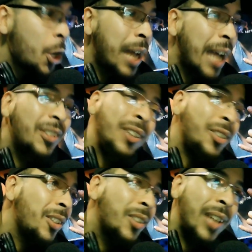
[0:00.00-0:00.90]

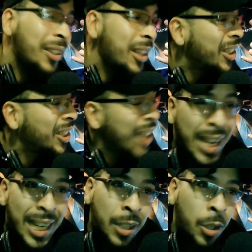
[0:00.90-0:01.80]
that's
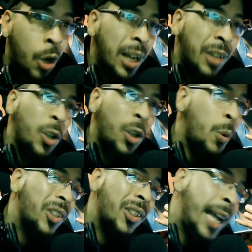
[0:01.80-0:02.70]
exciting, dog. That's so
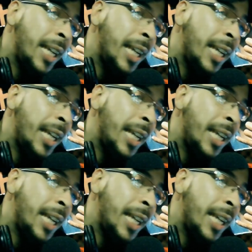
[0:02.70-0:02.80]
exciting,